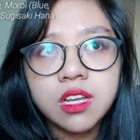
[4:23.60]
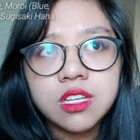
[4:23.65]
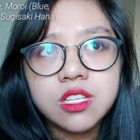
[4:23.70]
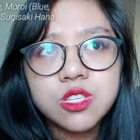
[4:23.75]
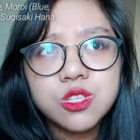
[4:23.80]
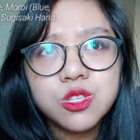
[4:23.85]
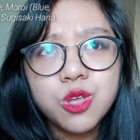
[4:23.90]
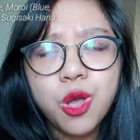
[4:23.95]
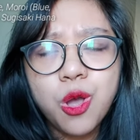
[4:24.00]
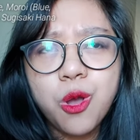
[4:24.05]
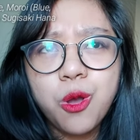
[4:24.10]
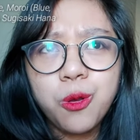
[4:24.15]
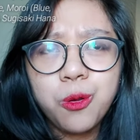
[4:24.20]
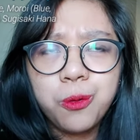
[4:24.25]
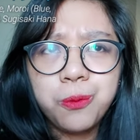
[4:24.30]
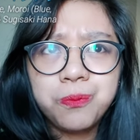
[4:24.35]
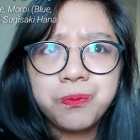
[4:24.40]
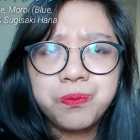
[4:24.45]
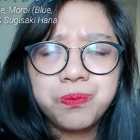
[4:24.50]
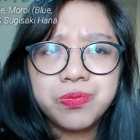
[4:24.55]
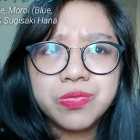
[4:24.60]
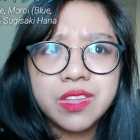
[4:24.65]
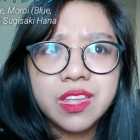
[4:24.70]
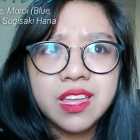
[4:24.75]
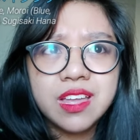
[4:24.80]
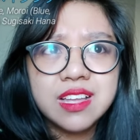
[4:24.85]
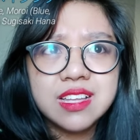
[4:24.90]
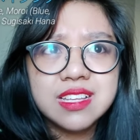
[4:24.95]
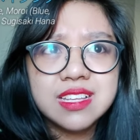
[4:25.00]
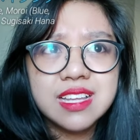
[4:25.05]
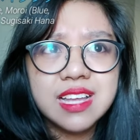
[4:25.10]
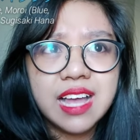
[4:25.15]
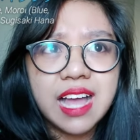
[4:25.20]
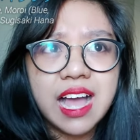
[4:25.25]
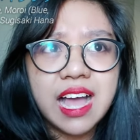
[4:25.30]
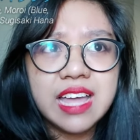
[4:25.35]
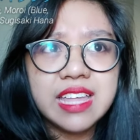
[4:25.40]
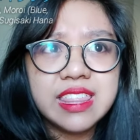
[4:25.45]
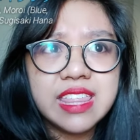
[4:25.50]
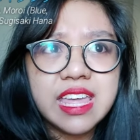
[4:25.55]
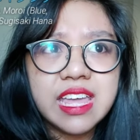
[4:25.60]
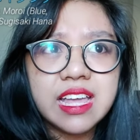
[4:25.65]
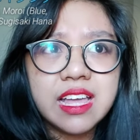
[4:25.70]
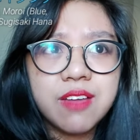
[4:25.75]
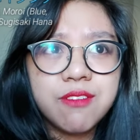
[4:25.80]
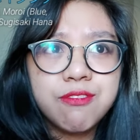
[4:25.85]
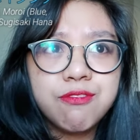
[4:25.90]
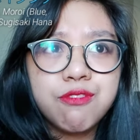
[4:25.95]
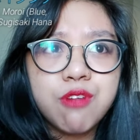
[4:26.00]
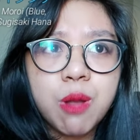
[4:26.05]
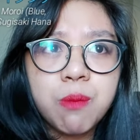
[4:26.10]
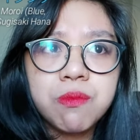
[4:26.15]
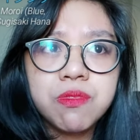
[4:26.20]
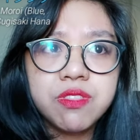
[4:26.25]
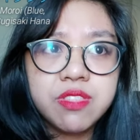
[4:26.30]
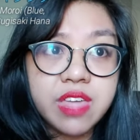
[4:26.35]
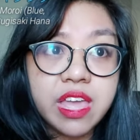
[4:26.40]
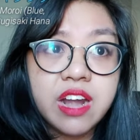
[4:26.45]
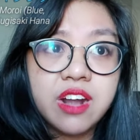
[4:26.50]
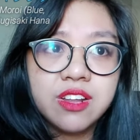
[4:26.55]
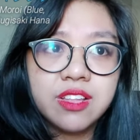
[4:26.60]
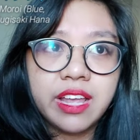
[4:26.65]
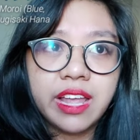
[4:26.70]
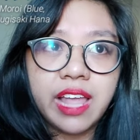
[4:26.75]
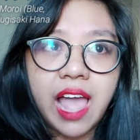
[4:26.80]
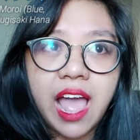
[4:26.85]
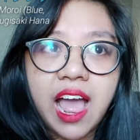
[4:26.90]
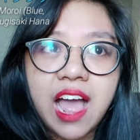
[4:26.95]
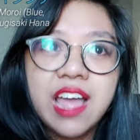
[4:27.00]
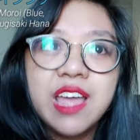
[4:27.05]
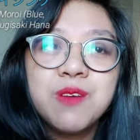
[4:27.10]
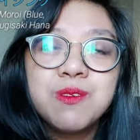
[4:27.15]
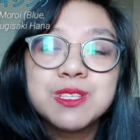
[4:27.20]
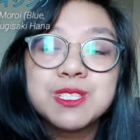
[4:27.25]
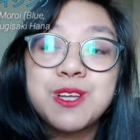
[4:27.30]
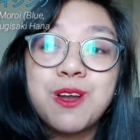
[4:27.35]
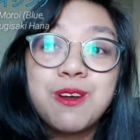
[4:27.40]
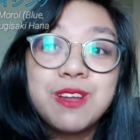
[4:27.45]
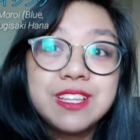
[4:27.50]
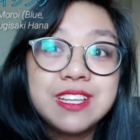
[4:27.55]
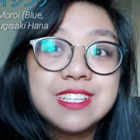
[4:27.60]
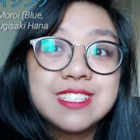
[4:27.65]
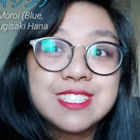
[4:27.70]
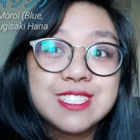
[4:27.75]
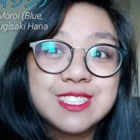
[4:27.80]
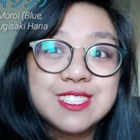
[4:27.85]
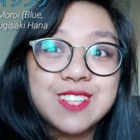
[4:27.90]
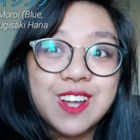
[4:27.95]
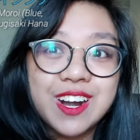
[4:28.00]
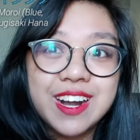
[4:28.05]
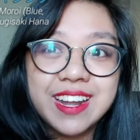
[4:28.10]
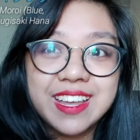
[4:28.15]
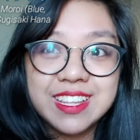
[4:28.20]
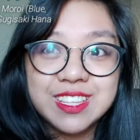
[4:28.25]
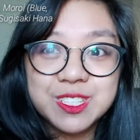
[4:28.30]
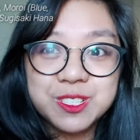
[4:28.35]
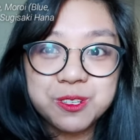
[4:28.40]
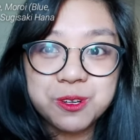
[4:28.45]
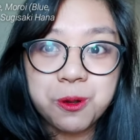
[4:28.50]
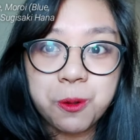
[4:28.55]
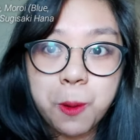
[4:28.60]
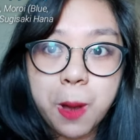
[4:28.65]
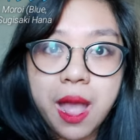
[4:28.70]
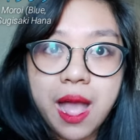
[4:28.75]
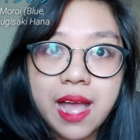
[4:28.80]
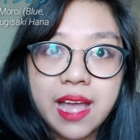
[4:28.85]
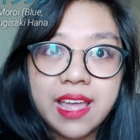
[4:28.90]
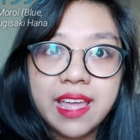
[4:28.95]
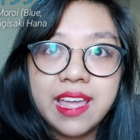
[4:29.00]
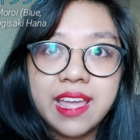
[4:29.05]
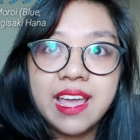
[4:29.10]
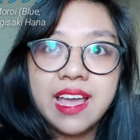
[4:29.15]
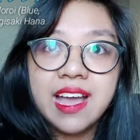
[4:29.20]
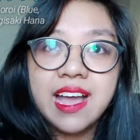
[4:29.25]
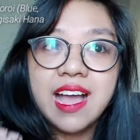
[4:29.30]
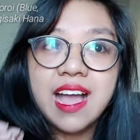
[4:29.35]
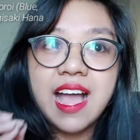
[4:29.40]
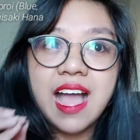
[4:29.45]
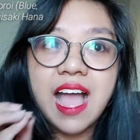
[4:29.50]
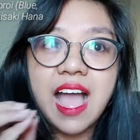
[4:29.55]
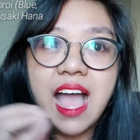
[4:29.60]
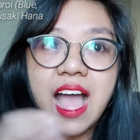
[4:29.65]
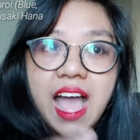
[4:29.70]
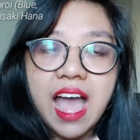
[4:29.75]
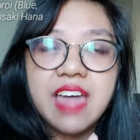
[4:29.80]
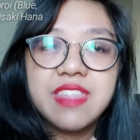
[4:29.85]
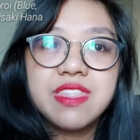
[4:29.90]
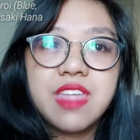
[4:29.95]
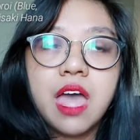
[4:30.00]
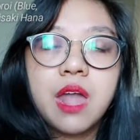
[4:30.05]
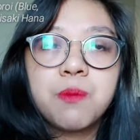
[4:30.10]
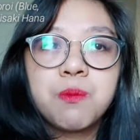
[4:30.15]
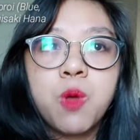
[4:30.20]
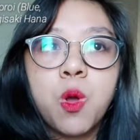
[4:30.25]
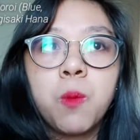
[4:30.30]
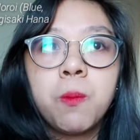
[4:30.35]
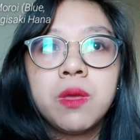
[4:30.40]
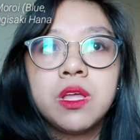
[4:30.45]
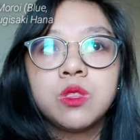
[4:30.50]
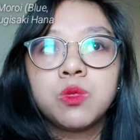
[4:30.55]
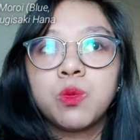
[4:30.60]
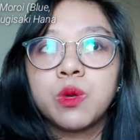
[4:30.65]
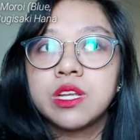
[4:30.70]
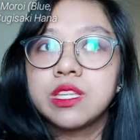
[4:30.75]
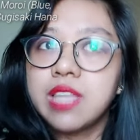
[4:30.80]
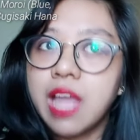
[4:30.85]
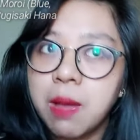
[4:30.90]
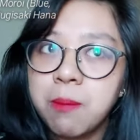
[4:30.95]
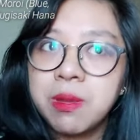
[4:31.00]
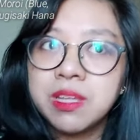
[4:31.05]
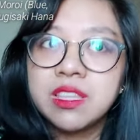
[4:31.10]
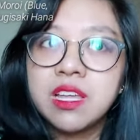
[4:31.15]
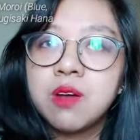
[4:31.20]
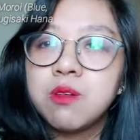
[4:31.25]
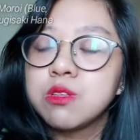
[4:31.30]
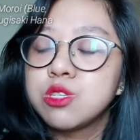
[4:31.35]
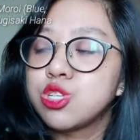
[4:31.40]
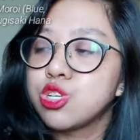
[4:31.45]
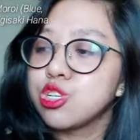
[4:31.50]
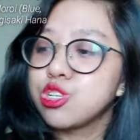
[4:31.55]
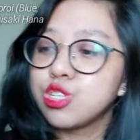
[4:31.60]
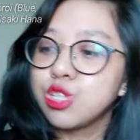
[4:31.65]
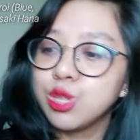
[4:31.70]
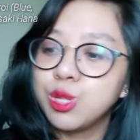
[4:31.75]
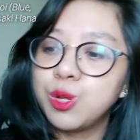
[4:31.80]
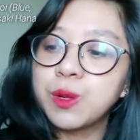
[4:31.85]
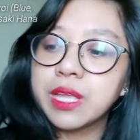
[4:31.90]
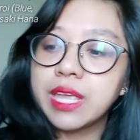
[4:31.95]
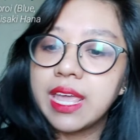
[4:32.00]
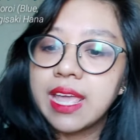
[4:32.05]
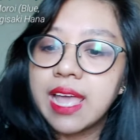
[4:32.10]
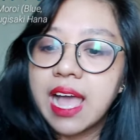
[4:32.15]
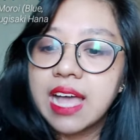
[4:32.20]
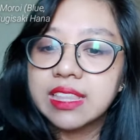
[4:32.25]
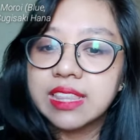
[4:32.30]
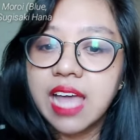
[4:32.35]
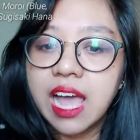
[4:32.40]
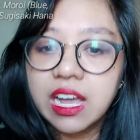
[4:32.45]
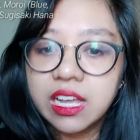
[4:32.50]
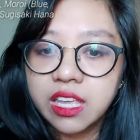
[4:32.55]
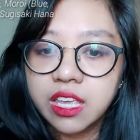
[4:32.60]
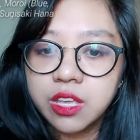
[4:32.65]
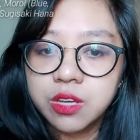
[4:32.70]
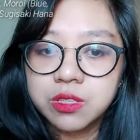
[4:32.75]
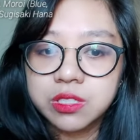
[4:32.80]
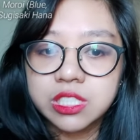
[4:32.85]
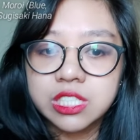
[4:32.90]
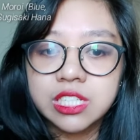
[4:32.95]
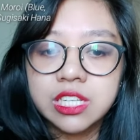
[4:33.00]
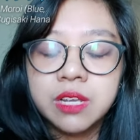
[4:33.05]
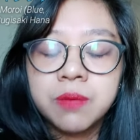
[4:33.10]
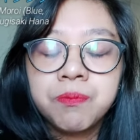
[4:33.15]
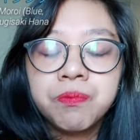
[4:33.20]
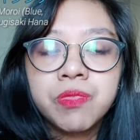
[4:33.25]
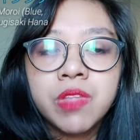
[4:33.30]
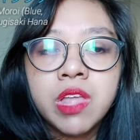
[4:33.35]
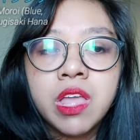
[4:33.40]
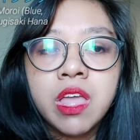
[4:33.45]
So I think from there, like, I was already starting to cry at that moment where Tabata was just looking at Akiyoshi,